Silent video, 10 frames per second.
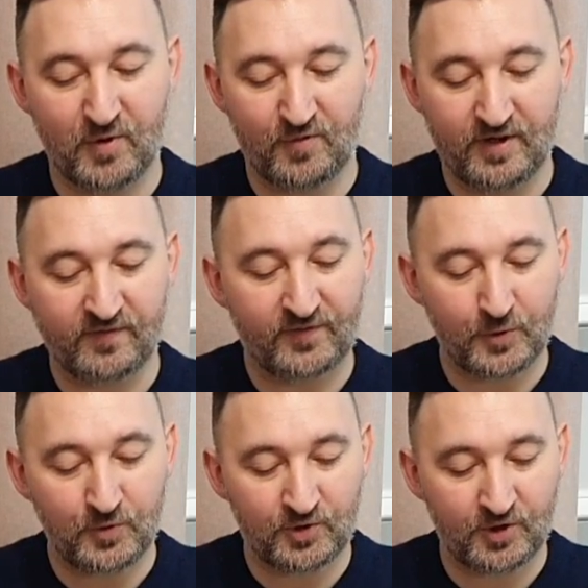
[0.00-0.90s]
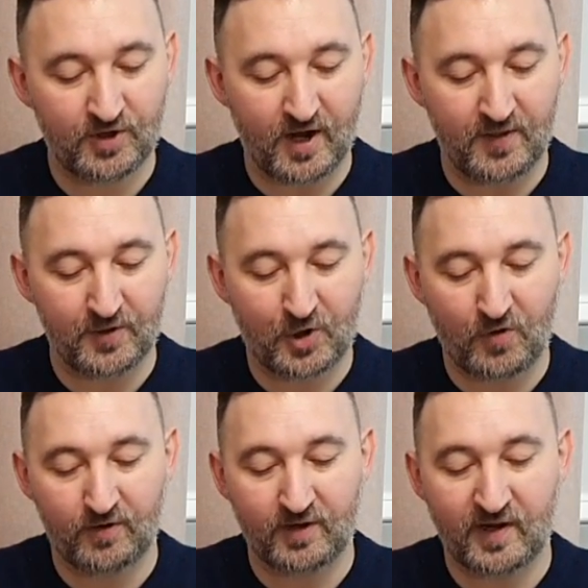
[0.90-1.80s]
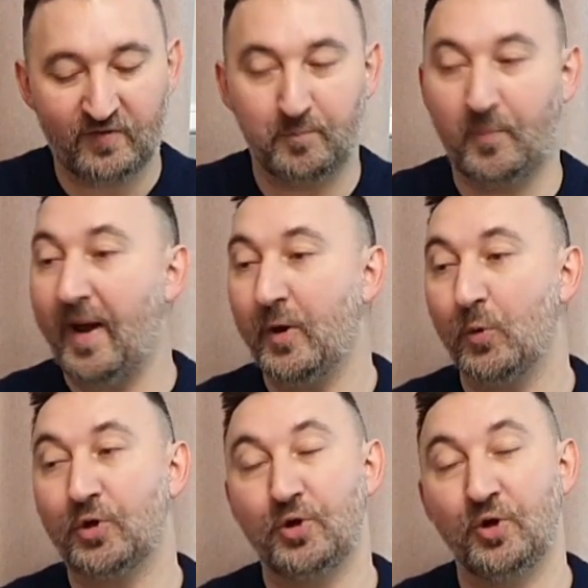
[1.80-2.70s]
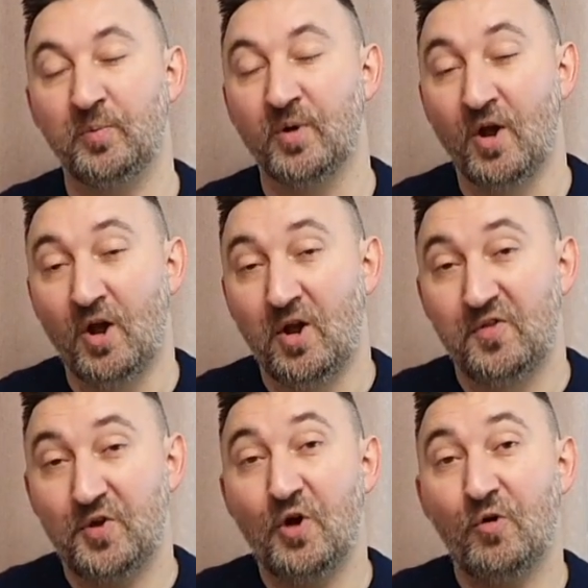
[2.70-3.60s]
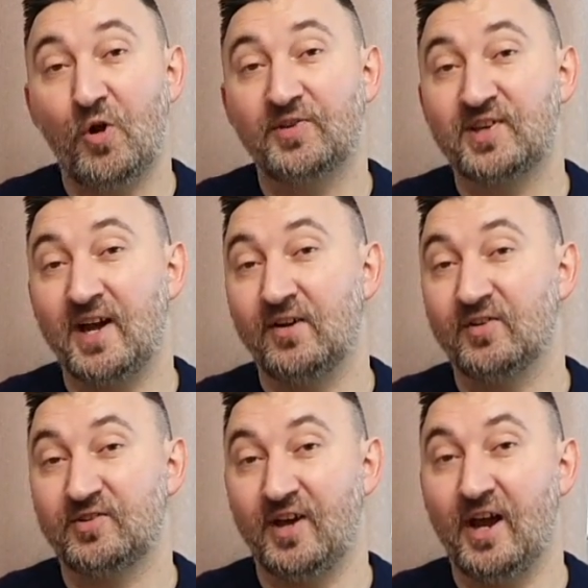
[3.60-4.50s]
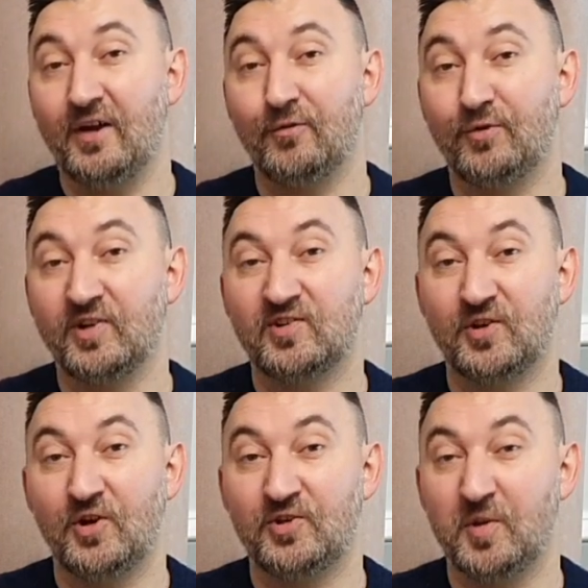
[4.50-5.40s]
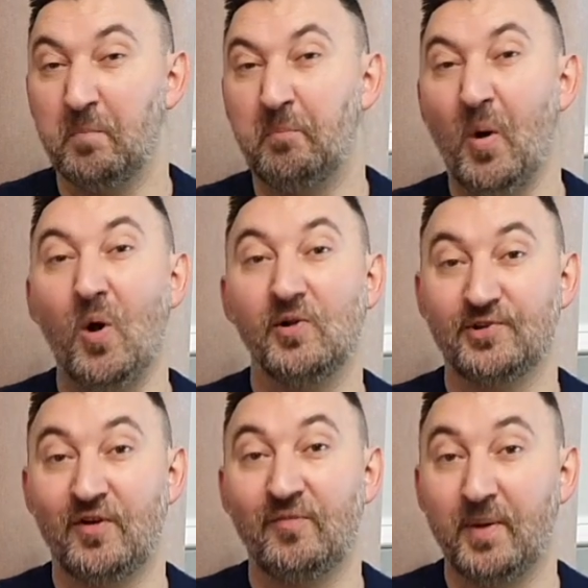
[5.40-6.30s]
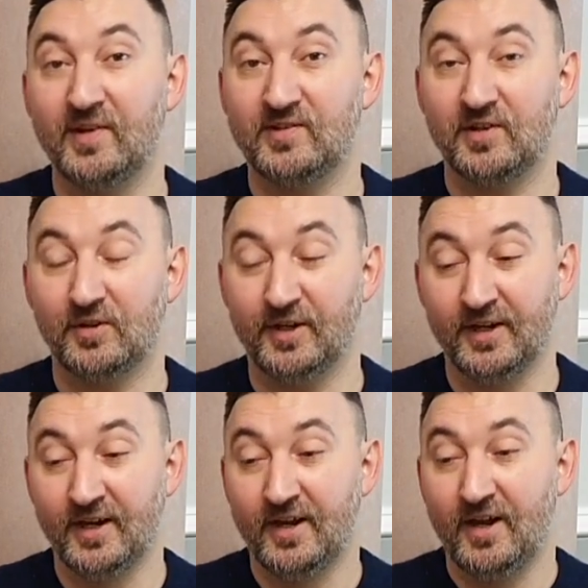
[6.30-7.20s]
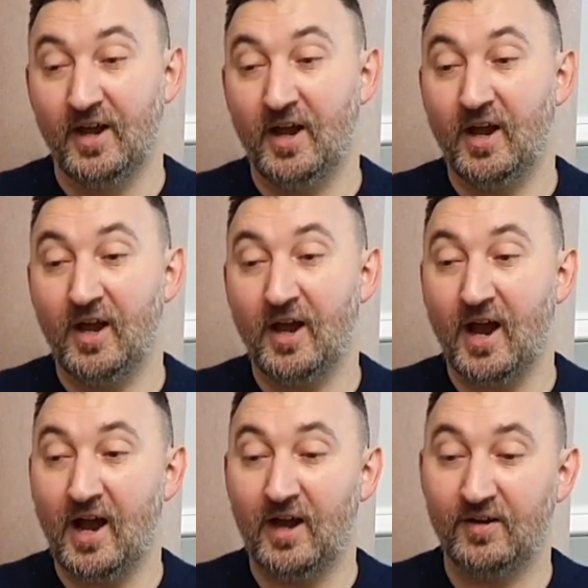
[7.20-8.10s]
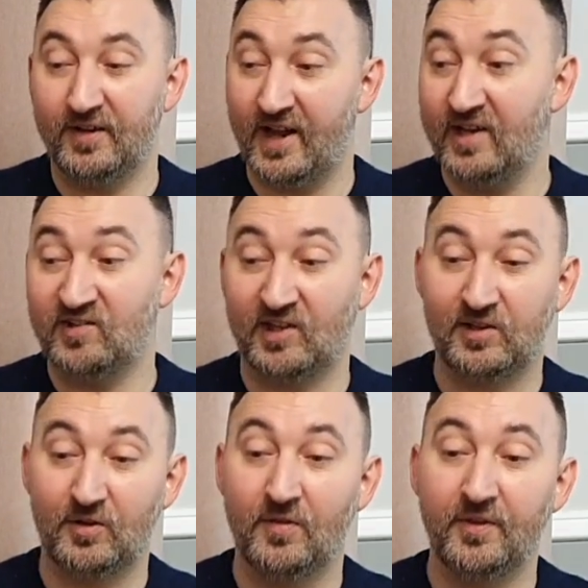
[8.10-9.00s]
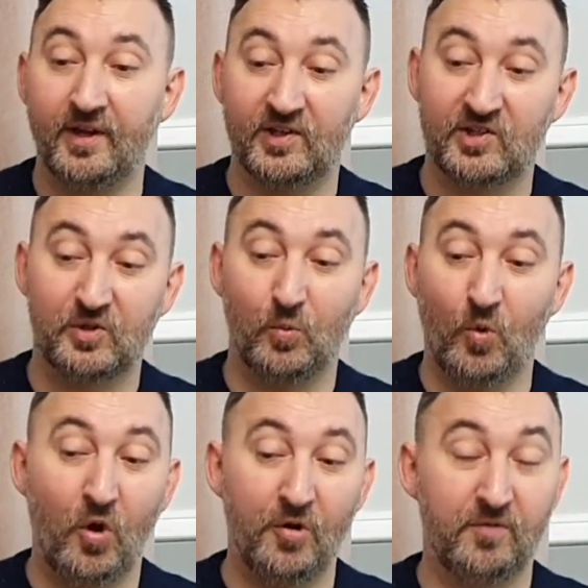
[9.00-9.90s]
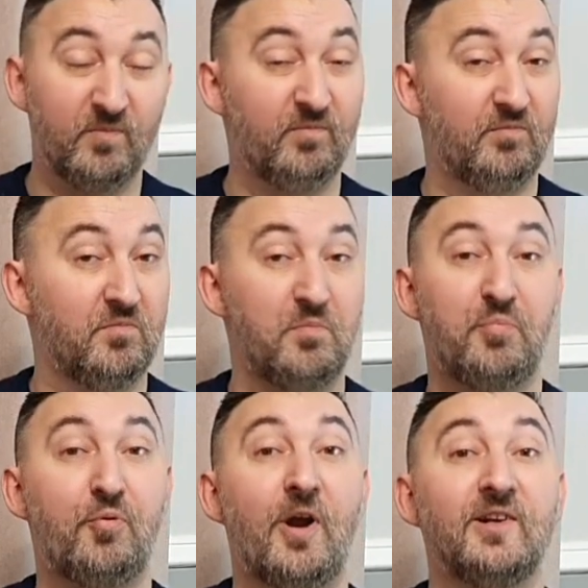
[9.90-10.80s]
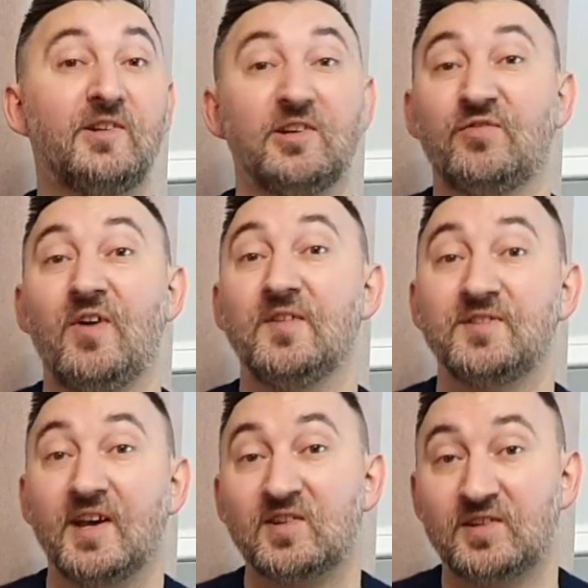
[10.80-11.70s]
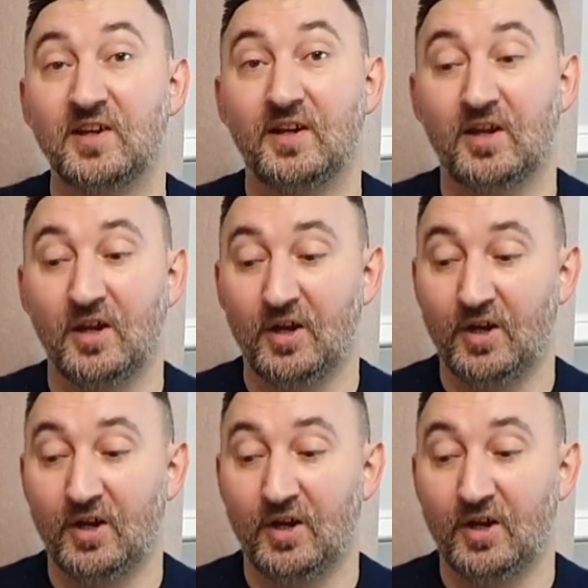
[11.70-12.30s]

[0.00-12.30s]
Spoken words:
Marine Fusion, and the Coralife BioCube. They're all tanks that I researched the balls off basically, and I settled on this. One, price is fantastic.